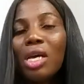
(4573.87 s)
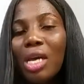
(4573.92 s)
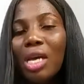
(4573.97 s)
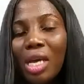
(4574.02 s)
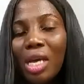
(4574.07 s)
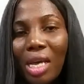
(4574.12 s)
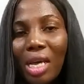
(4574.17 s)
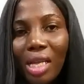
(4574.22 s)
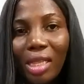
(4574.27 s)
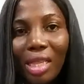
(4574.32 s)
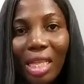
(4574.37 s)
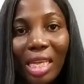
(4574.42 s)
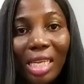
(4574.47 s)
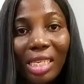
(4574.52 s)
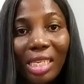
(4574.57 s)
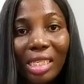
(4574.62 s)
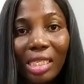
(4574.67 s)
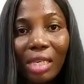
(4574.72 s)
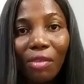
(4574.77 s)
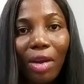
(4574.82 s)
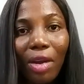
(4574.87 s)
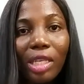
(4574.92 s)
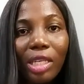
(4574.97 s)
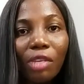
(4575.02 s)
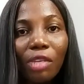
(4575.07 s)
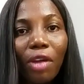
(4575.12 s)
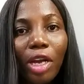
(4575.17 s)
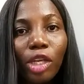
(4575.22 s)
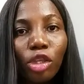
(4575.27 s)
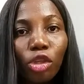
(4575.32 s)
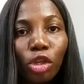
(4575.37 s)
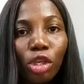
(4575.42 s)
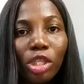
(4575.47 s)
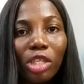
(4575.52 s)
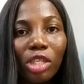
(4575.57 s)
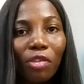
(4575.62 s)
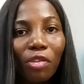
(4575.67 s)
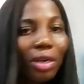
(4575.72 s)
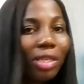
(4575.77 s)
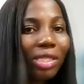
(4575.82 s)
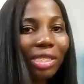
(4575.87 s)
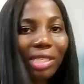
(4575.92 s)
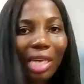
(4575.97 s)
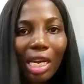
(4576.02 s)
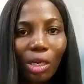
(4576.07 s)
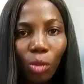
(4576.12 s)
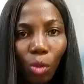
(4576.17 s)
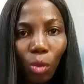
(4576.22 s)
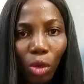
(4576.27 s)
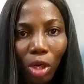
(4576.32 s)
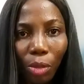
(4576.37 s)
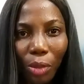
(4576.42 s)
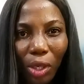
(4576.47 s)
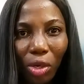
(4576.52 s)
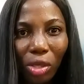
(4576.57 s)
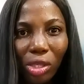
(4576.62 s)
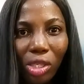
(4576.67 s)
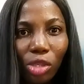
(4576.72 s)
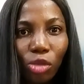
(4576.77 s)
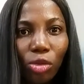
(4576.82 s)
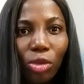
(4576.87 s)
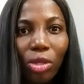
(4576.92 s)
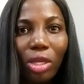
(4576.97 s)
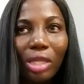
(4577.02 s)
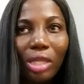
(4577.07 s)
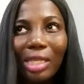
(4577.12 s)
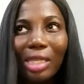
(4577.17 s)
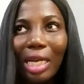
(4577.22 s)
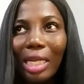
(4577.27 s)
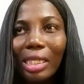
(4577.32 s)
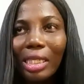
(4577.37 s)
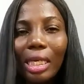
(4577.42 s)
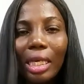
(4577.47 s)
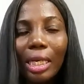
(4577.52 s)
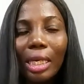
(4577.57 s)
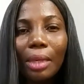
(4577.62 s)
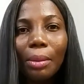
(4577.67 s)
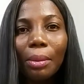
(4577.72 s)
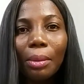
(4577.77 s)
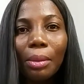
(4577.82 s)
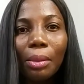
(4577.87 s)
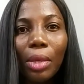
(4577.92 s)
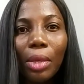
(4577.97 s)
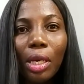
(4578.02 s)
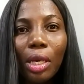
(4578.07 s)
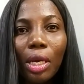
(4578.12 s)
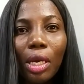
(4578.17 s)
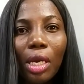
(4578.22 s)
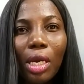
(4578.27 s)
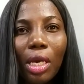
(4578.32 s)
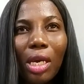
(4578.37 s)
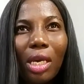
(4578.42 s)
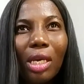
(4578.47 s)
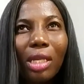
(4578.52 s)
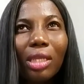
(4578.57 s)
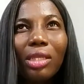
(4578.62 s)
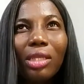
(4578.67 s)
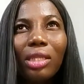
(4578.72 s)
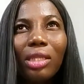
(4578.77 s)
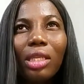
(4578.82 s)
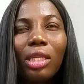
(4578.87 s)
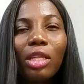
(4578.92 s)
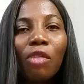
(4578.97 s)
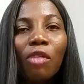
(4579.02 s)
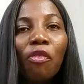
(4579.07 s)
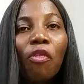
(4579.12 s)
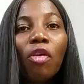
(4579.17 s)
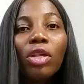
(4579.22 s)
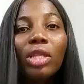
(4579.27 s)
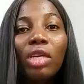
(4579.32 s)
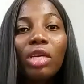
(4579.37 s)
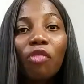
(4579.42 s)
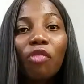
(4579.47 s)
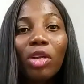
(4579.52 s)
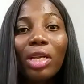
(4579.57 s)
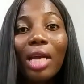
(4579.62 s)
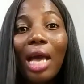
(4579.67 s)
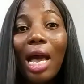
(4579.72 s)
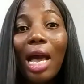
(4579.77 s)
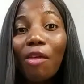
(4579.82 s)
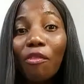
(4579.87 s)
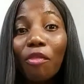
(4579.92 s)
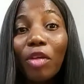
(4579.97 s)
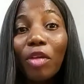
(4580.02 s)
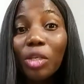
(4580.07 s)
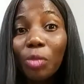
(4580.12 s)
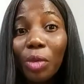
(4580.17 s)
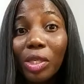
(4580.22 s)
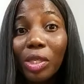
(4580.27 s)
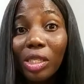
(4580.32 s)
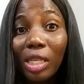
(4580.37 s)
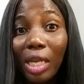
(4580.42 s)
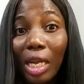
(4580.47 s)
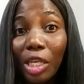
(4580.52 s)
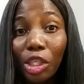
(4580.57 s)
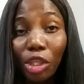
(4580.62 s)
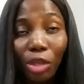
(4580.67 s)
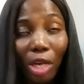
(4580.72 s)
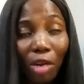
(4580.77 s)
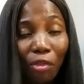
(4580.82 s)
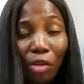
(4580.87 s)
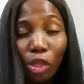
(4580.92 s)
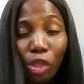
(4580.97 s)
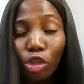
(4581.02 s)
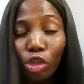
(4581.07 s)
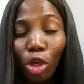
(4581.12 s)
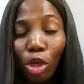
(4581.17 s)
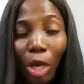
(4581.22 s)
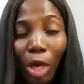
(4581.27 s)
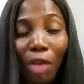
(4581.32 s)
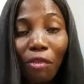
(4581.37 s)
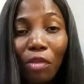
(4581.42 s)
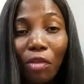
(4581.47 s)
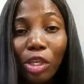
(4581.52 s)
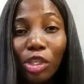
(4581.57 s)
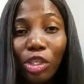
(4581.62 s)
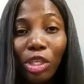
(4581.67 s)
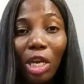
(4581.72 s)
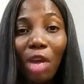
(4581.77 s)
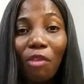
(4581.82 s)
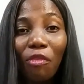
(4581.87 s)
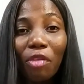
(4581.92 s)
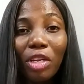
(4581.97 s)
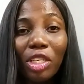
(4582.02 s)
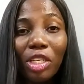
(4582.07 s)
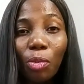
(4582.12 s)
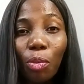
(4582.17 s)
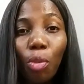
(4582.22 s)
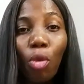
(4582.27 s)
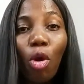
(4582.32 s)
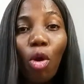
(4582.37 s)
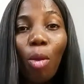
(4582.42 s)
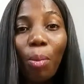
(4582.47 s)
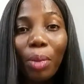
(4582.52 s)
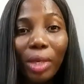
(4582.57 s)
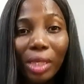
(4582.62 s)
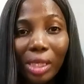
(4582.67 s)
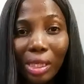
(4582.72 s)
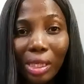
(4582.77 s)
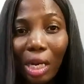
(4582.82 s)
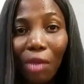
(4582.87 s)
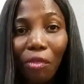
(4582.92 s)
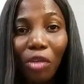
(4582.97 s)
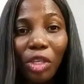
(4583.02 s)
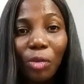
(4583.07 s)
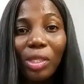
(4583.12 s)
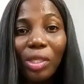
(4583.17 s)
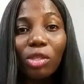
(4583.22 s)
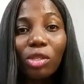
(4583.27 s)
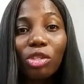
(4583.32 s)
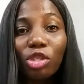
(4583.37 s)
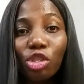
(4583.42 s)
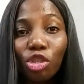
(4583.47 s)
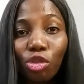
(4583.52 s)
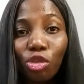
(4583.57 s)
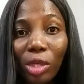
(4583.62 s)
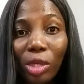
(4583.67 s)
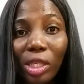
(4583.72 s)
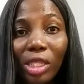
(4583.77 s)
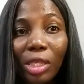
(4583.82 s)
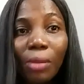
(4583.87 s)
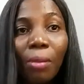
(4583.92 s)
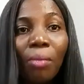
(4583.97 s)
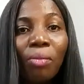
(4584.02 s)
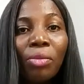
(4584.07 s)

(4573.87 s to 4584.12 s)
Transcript: hmm. it's a very it's a very it's a very sad one because the truth is that um, the, for the for the average person in Nigeria, average young, average average poor person, average person on the streets